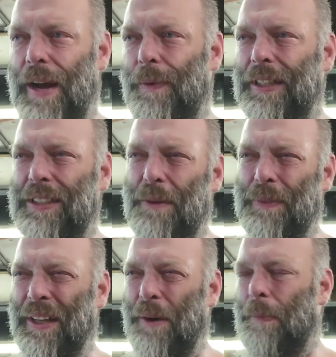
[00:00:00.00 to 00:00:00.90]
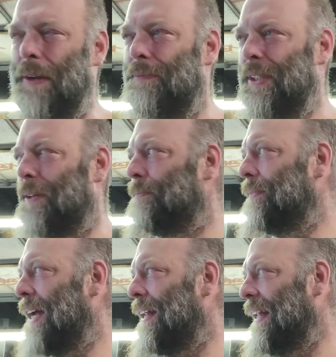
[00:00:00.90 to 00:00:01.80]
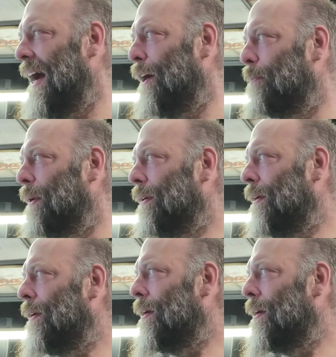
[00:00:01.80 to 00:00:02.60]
and I want something a little bit, you know, not loud, but